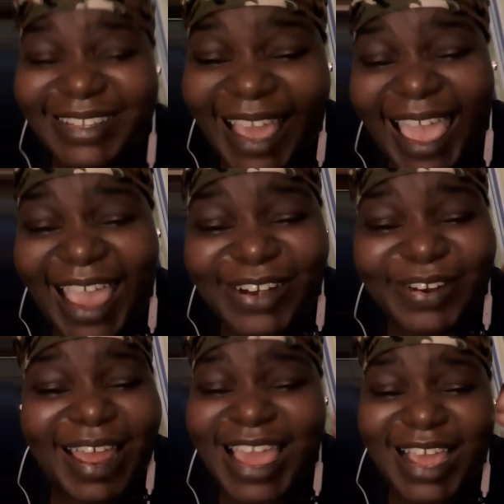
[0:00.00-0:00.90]

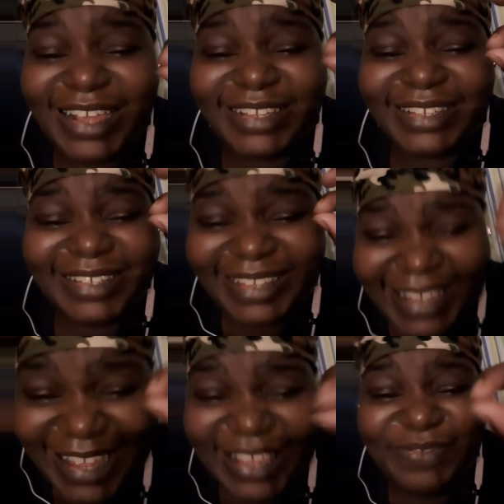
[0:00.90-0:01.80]
hater ass
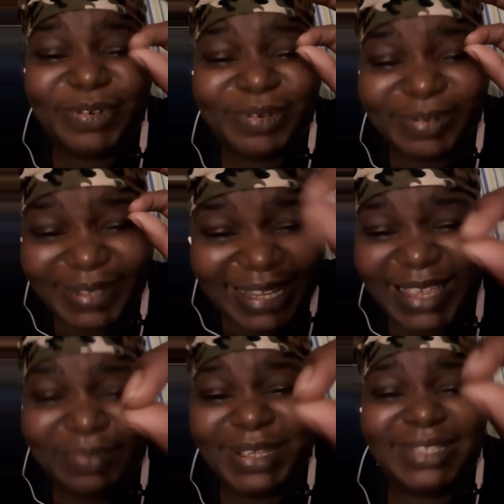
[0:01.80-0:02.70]
evil
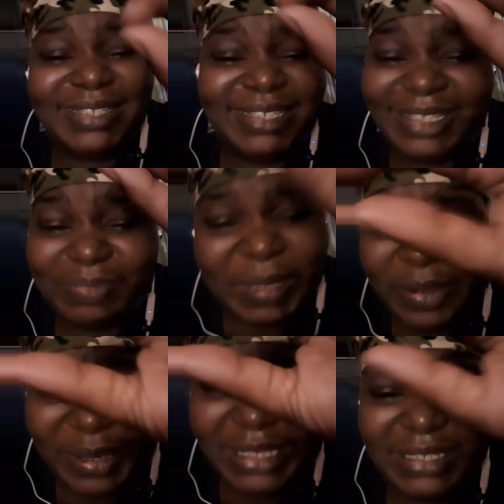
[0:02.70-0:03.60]
demon
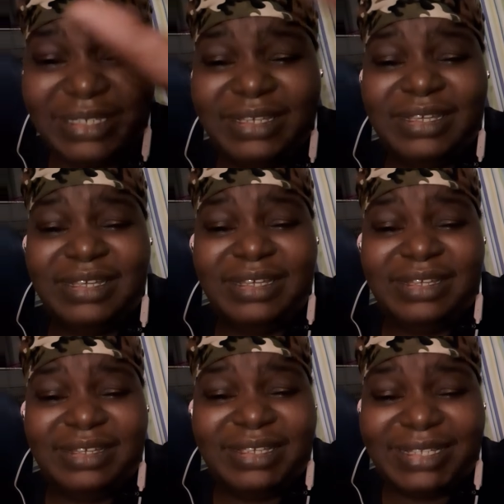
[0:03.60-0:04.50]
spirits
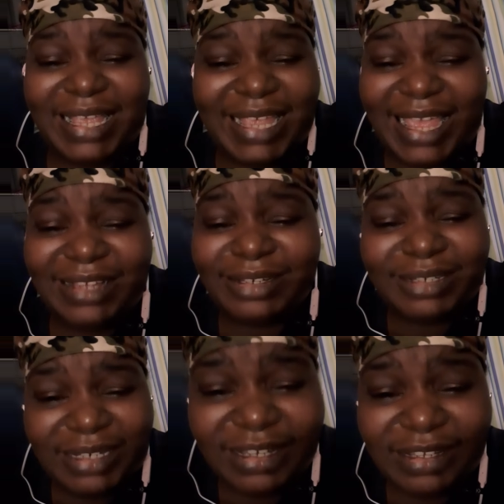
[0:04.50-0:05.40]
cuz they ain't
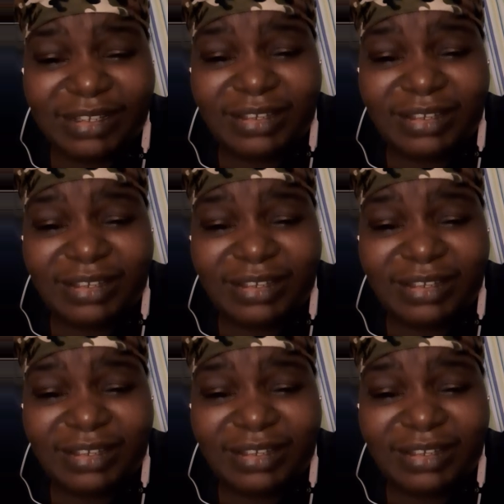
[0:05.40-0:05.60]
shit.